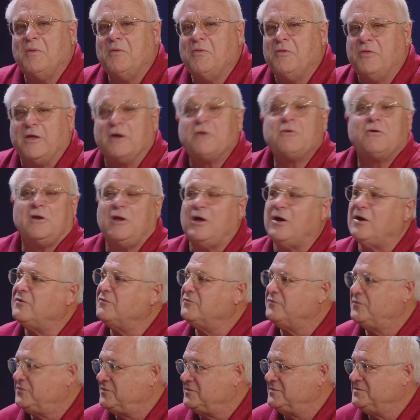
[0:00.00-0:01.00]
their love.
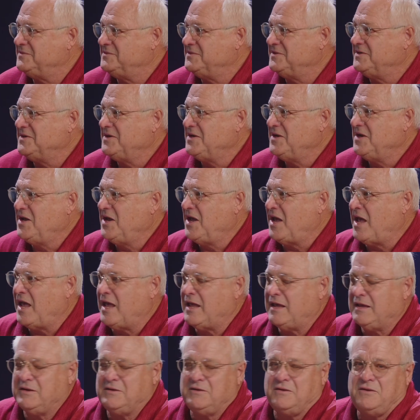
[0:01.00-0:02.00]

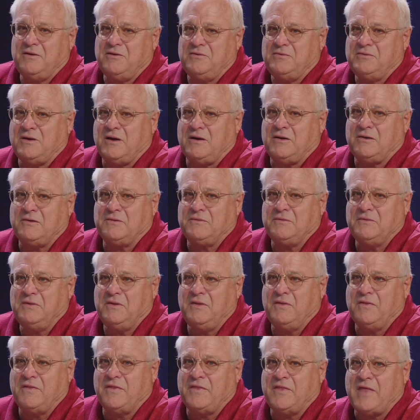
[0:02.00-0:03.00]
And
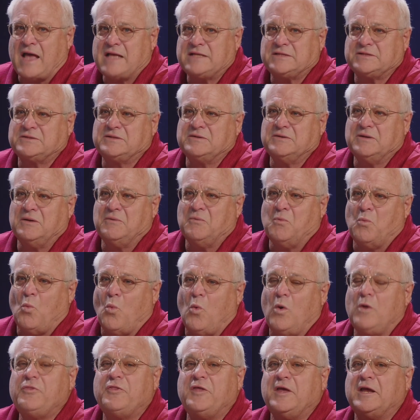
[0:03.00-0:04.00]
that's
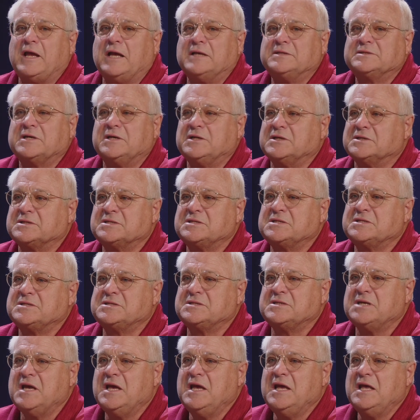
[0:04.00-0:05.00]
one thing
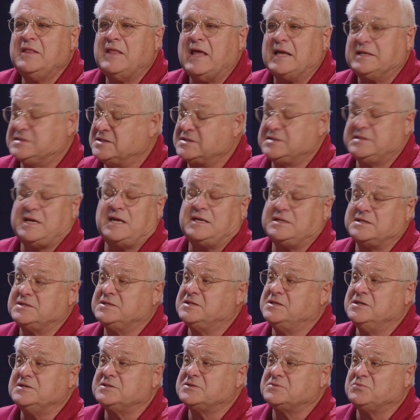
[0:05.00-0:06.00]
that sets
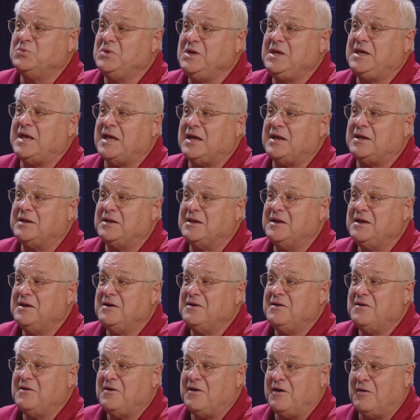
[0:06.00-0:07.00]
this weekend
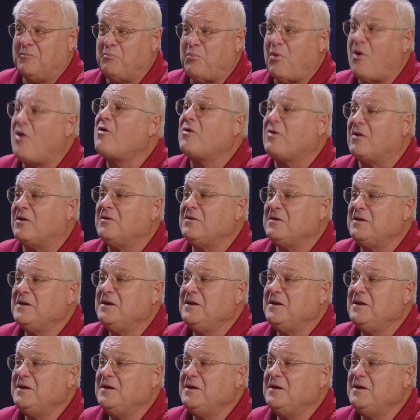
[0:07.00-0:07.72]
apart.